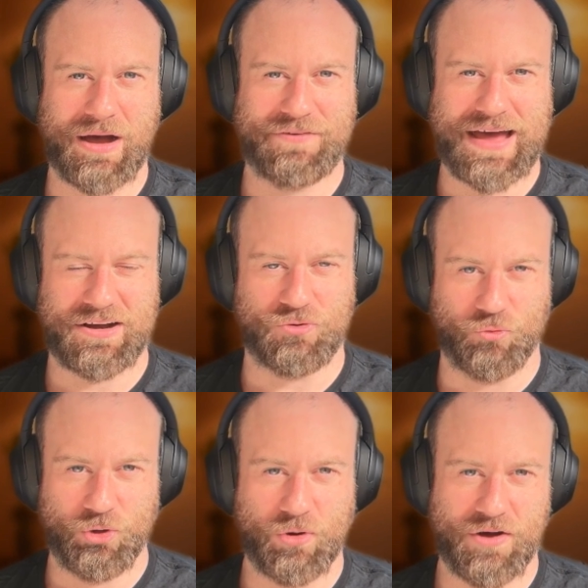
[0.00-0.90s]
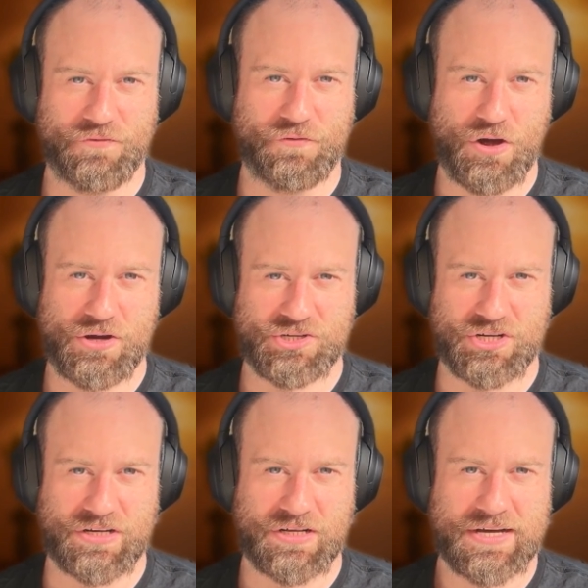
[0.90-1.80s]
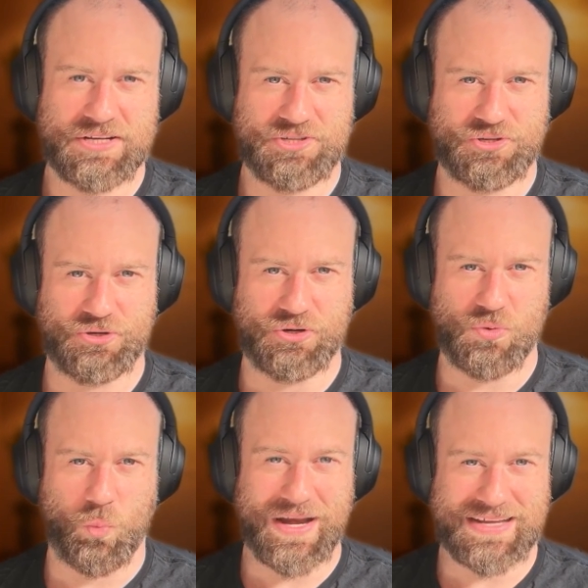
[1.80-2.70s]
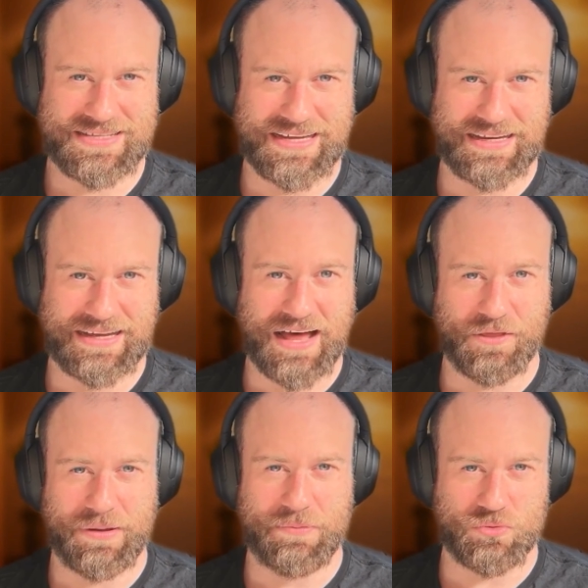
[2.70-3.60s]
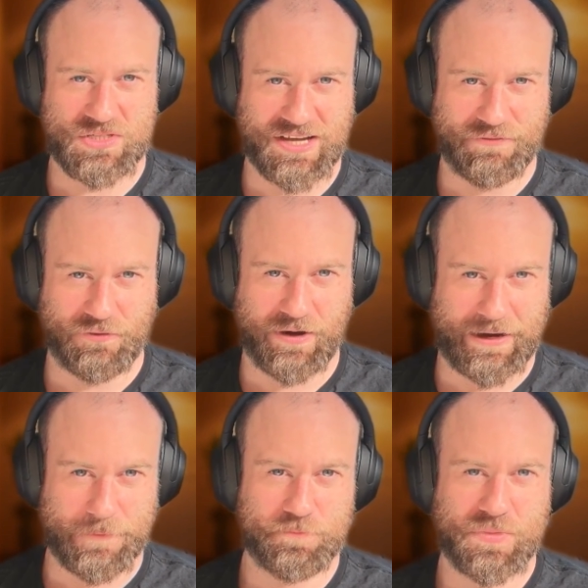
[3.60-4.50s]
I've had a real aversion to witnessing other people's suffering.